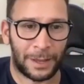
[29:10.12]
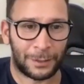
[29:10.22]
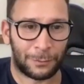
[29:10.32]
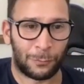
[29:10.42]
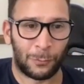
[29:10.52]

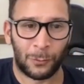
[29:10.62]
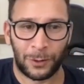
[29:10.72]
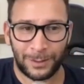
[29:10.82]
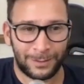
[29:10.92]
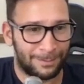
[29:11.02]
Thanks
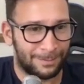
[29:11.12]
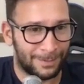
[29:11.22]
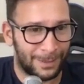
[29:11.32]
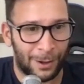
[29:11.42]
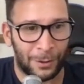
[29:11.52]
for
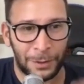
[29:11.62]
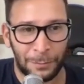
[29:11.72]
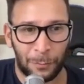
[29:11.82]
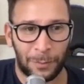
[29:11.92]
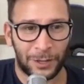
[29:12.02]
all the
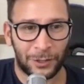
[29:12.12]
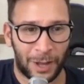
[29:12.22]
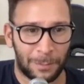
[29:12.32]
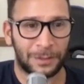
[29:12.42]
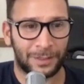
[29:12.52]

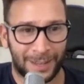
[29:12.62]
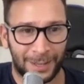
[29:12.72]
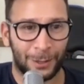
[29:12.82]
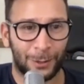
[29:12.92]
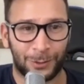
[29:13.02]
information. I've been
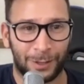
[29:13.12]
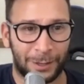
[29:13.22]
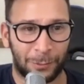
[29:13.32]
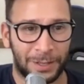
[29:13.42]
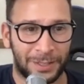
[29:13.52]
taking notes
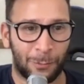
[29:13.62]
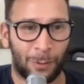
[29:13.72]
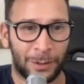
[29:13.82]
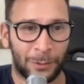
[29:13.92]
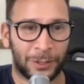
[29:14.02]
like crazy
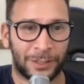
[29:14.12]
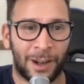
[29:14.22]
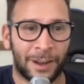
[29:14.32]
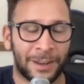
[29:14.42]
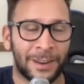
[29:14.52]
while you were
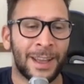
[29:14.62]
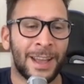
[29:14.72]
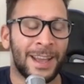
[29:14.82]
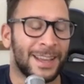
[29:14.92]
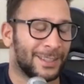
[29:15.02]
talking.
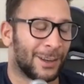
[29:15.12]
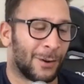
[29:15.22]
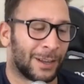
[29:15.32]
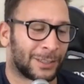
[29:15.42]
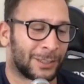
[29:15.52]

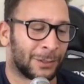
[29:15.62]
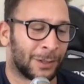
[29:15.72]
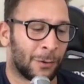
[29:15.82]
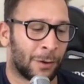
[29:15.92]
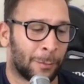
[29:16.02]
So as you
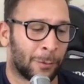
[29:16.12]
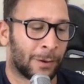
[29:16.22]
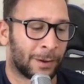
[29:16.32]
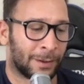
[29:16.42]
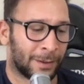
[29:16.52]
know,
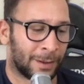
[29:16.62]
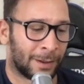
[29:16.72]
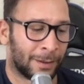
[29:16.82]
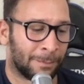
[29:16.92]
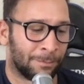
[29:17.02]
everyone,
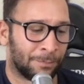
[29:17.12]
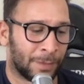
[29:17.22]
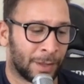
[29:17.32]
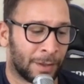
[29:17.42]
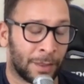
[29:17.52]

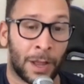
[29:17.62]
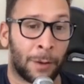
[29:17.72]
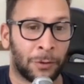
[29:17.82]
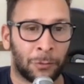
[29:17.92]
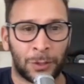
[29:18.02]

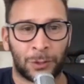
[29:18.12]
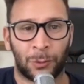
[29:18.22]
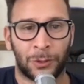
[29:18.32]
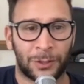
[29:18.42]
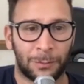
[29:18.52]
every
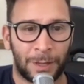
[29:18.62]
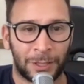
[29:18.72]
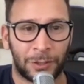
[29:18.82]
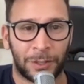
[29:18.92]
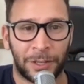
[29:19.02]
resource that
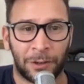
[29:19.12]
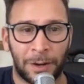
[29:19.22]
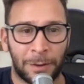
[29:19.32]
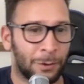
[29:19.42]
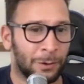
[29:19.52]
mentioned here,
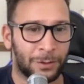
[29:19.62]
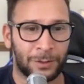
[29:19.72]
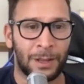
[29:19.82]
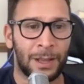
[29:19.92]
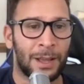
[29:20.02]
any
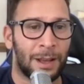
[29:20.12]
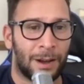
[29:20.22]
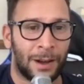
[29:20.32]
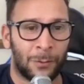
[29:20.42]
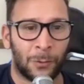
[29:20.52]
books
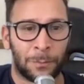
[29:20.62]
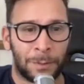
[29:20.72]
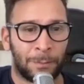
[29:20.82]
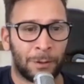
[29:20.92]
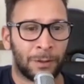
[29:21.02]
or
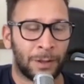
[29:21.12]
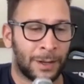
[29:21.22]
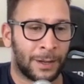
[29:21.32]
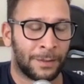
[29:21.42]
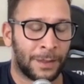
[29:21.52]
people
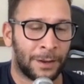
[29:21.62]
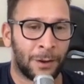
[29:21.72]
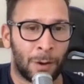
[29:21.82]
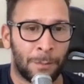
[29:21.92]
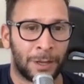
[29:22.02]
that
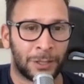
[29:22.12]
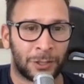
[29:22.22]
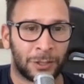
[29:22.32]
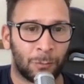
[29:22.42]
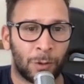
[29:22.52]
Noah
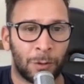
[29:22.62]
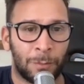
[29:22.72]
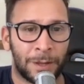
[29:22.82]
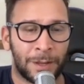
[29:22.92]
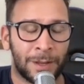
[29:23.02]
mentioned will
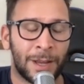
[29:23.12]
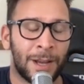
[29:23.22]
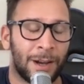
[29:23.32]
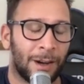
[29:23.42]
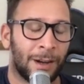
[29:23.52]
be
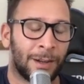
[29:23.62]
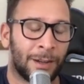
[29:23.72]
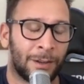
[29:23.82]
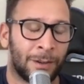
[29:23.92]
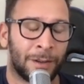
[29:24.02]

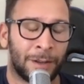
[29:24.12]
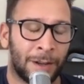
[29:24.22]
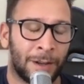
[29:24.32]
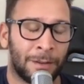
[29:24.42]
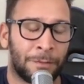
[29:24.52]
on
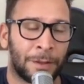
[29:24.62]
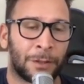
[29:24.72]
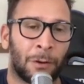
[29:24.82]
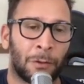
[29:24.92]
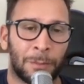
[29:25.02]

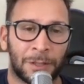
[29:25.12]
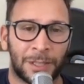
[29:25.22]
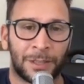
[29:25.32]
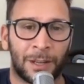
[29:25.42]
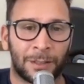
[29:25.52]

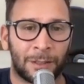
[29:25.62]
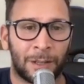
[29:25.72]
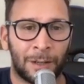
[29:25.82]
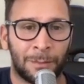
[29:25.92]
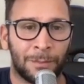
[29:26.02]

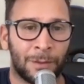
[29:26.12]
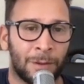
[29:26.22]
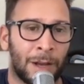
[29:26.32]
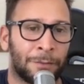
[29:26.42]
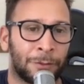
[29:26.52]
fitgrowthmachine.com.
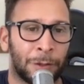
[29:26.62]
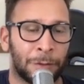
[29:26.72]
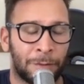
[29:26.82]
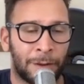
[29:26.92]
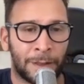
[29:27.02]
After
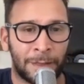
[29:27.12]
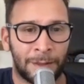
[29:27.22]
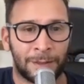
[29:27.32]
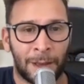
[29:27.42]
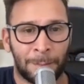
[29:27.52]
you find
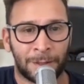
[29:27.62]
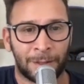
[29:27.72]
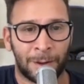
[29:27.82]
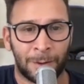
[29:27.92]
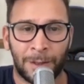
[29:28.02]
this
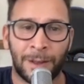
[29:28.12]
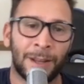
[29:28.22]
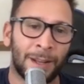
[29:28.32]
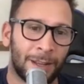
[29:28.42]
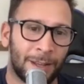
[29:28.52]
episode,
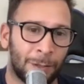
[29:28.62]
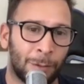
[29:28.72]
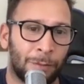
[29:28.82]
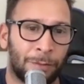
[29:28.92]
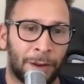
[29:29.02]
you
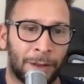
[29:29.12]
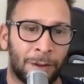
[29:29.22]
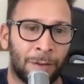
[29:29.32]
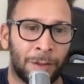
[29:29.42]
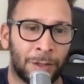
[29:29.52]
will find
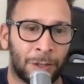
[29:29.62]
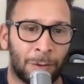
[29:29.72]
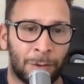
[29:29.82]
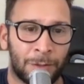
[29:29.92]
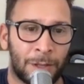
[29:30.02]
all the
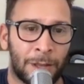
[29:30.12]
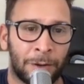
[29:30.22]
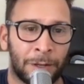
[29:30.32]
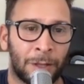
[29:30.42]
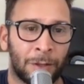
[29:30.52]
show notes
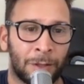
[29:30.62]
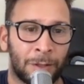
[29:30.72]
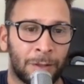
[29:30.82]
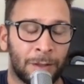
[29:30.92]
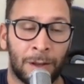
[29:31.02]
there,
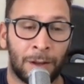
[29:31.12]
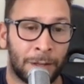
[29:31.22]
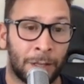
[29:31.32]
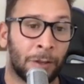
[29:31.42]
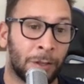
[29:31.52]

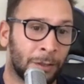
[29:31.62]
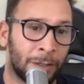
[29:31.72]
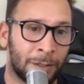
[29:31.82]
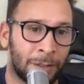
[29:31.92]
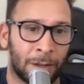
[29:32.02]

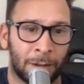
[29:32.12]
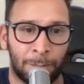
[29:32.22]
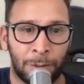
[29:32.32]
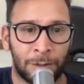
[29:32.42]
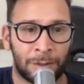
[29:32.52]
including these
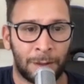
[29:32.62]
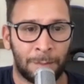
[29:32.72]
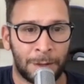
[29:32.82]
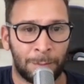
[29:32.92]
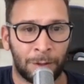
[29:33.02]
books
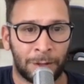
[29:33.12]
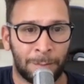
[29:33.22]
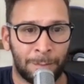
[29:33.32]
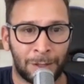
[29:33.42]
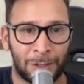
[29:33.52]
and people
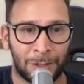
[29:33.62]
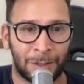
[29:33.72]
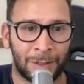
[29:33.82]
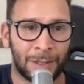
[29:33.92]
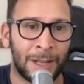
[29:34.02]
he
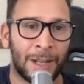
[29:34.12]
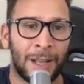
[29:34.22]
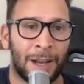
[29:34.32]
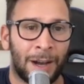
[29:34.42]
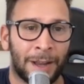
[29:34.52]
mentioned.
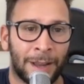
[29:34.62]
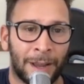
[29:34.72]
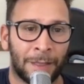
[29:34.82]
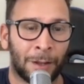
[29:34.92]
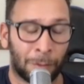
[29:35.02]
I
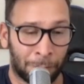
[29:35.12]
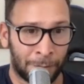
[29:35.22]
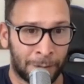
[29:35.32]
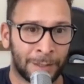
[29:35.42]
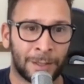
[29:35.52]
had a lot of
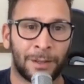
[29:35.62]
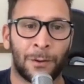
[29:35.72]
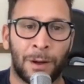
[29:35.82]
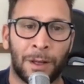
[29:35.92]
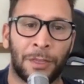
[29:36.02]
fun.
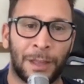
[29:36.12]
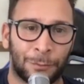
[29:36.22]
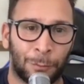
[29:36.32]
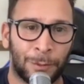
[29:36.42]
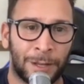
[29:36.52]
Noah,
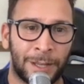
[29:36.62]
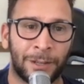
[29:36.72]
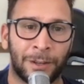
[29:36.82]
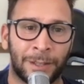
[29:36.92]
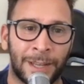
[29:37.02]
thanks for being
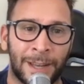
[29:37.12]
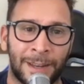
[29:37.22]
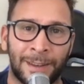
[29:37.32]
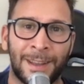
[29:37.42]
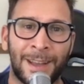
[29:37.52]
here
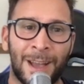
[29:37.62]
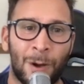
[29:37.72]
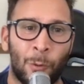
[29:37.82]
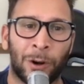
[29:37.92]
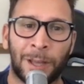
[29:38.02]
again.
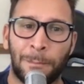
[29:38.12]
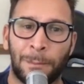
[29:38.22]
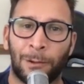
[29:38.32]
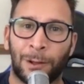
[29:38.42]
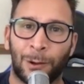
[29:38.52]
Where can
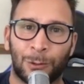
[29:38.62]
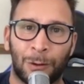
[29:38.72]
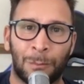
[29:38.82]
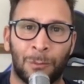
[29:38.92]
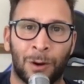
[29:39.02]
people go
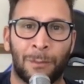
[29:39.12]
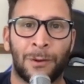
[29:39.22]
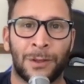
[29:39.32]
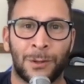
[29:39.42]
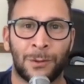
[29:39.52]
to learn more
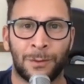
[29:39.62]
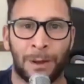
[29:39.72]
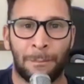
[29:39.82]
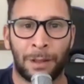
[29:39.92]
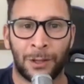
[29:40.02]
about you
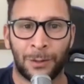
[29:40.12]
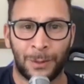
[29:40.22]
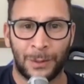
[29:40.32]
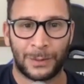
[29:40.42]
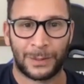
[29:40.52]
and
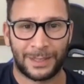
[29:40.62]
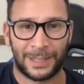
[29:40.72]
Malomo?